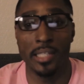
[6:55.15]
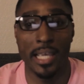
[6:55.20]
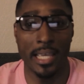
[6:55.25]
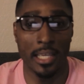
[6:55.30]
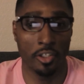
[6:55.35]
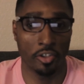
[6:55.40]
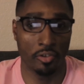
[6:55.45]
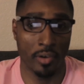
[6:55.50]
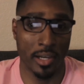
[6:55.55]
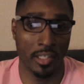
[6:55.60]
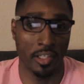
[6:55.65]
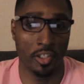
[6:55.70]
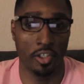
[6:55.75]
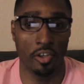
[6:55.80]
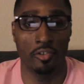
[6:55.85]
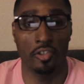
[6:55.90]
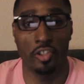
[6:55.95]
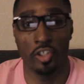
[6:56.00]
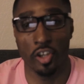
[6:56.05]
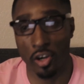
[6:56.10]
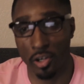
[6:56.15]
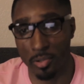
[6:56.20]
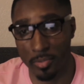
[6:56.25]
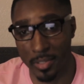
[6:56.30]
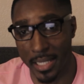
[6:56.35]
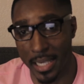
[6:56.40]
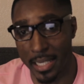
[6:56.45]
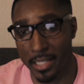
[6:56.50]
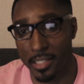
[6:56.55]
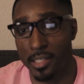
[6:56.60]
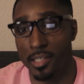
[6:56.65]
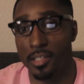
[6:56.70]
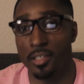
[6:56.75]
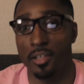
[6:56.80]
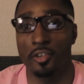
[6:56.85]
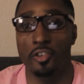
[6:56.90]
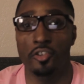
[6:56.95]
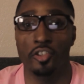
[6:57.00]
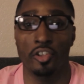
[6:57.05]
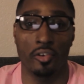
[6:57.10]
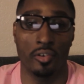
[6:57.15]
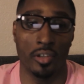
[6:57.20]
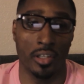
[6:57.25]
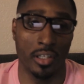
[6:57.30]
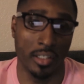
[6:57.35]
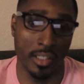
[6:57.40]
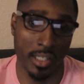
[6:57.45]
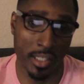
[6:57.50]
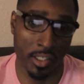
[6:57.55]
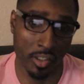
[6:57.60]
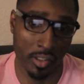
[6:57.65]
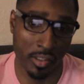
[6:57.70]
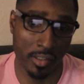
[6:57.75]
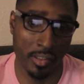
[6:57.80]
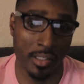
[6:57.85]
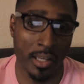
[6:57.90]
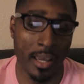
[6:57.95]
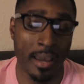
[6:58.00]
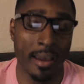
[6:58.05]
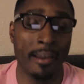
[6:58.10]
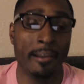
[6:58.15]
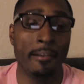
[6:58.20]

taking trades in certain circumstances, under certain conditions,